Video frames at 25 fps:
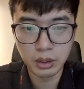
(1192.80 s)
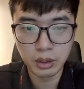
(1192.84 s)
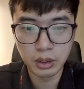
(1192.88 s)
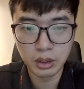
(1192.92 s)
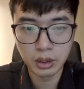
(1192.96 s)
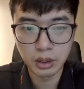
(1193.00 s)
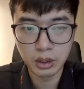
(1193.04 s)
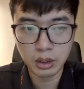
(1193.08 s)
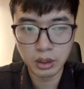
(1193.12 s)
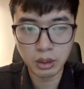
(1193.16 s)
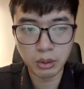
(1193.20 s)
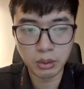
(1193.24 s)

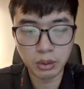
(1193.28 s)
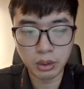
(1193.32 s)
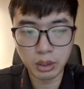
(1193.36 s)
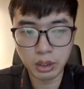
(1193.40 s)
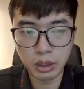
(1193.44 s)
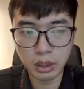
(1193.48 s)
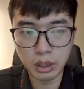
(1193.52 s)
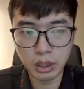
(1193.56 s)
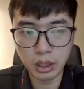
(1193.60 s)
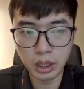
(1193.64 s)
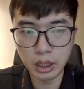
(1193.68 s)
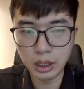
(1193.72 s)
So
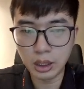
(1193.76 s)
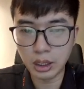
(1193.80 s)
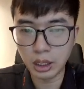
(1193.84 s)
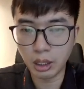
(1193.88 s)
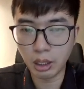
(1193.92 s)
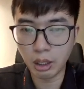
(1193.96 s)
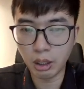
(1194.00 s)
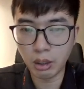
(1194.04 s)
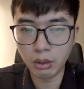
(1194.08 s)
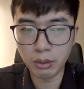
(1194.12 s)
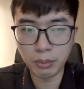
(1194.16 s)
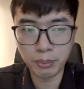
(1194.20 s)
these are
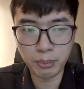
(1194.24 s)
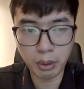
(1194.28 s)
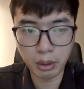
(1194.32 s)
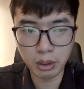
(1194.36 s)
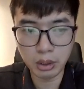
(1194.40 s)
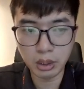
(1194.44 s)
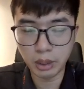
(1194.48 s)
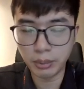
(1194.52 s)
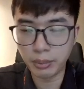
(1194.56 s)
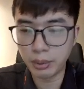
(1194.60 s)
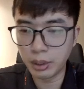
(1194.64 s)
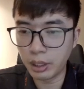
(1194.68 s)
all
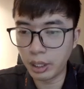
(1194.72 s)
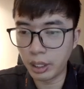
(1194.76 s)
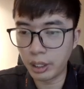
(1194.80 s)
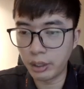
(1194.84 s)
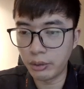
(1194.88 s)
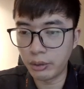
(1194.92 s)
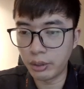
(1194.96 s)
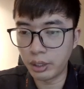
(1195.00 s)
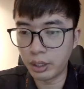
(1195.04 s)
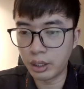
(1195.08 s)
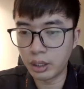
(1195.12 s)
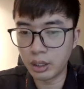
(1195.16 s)
possible
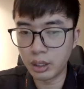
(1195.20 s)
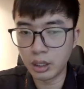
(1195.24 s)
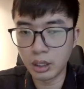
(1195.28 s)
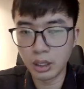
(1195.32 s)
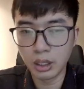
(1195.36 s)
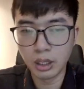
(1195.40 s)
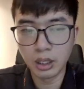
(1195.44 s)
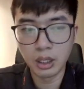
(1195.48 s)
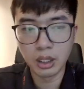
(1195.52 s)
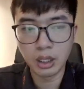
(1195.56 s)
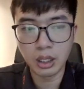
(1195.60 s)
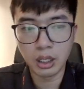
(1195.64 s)
areas,
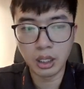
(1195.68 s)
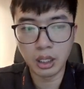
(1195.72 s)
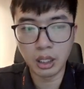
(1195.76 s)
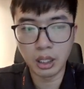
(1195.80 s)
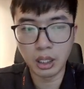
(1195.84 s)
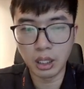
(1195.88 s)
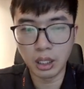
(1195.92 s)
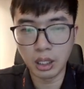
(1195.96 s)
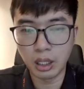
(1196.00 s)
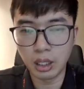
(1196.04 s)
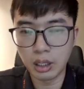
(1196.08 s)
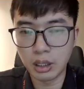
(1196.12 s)

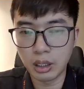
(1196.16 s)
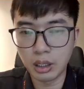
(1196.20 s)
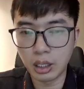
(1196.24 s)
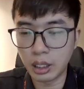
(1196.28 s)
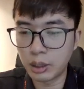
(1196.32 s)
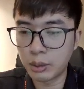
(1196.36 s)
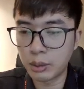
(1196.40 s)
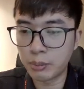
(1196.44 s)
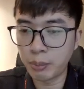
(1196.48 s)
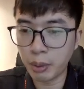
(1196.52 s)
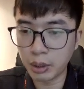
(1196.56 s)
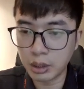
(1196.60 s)
the
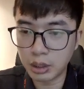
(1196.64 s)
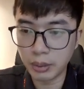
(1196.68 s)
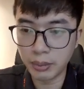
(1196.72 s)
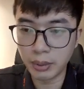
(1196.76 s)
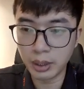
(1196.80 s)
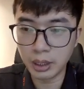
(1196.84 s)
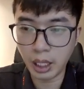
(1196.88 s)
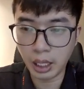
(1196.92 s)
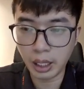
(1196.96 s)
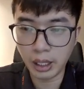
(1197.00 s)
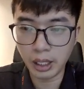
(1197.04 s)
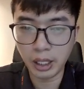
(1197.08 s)
possible
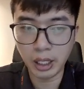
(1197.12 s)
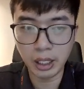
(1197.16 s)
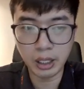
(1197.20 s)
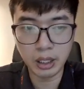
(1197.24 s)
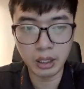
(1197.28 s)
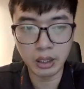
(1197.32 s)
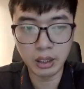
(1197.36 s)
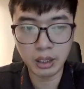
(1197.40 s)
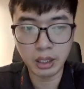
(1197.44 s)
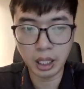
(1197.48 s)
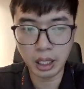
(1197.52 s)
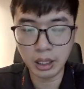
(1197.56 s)

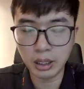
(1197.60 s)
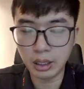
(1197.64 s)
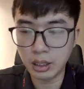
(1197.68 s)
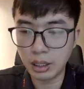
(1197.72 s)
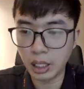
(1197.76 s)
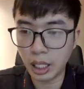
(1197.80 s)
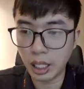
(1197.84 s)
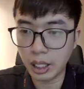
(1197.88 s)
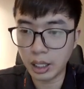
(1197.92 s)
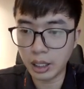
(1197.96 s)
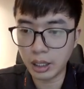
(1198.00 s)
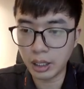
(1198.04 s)

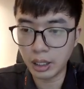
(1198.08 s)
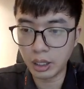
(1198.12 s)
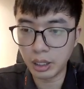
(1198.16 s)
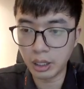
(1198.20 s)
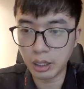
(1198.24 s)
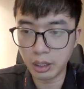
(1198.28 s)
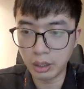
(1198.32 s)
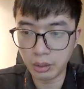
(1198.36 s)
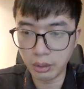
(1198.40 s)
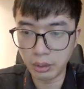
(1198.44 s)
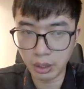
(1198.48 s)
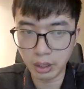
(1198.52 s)
targeted
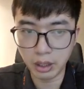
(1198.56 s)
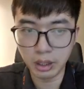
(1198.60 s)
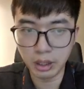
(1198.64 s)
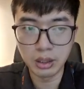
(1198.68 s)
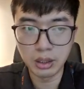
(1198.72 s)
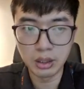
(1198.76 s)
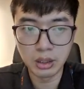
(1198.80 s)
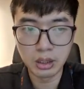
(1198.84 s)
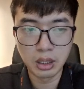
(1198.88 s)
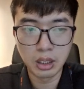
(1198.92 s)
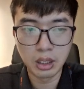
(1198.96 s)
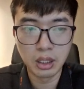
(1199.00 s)
area.
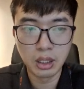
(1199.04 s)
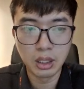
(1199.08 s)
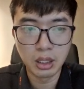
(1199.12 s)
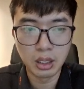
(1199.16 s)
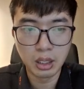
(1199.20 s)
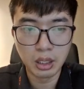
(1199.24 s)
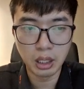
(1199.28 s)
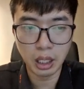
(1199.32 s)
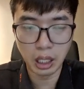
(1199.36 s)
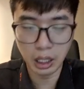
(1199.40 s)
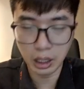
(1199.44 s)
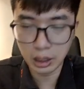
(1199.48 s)

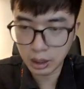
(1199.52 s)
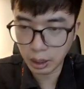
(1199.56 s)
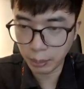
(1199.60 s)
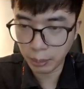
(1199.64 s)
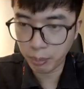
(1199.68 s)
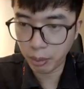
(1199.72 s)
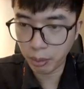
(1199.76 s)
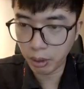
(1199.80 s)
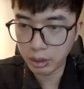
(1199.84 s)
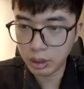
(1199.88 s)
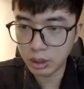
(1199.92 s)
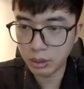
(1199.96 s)

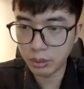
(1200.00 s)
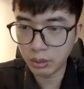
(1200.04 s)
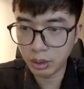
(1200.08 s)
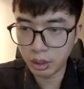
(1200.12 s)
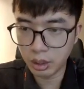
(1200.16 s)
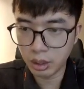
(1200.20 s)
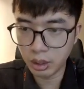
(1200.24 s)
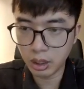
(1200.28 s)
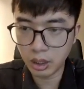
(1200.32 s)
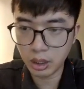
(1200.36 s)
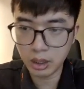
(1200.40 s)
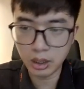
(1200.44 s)
Support
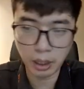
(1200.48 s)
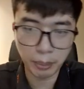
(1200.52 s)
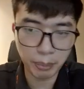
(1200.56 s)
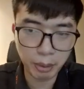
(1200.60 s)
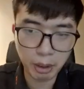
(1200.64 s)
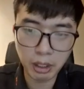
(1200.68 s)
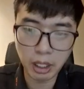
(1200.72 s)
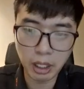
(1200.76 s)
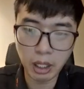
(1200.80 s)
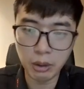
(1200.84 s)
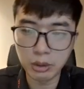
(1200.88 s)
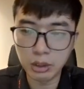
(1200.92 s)

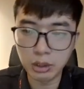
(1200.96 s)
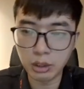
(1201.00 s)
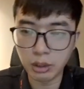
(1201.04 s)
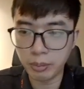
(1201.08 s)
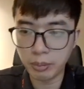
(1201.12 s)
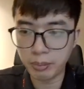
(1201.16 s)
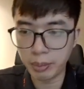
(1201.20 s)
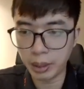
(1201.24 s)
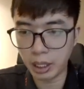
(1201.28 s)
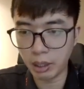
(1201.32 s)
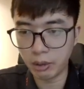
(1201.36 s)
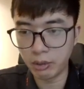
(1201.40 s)
can also
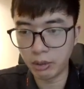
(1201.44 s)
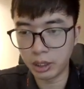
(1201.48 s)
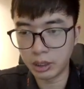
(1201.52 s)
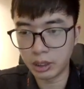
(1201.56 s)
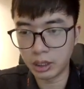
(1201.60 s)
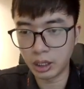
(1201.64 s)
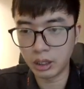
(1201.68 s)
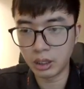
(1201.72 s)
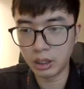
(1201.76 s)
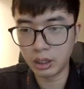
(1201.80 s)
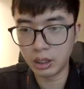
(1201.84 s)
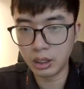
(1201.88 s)
become
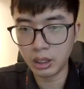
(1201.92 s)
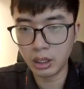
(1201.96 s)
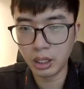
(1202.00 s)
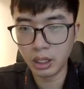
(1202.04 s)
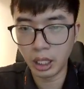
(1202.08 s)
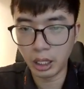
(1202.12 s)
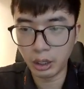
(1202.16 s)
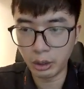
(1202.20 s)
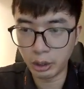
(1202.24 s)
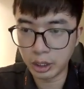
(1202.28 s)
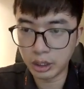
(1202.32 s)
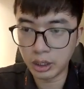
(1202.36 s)
resistance,
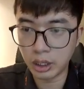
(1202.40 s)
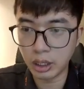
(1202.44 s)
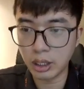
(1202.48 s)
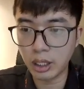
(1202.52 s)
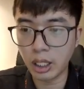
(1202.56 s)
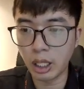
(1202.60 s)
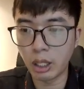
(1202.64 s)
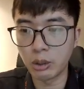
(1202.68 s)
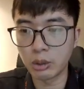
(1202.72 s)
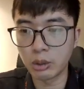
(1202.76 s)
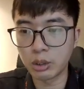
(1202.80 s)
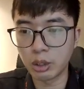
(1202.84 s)
and resistance
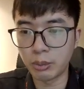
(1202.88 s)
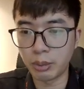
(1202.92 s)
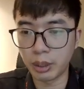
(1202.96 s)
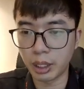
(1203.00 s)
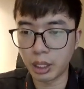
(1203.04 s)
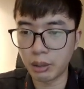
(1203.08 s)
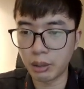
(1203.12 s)
can also become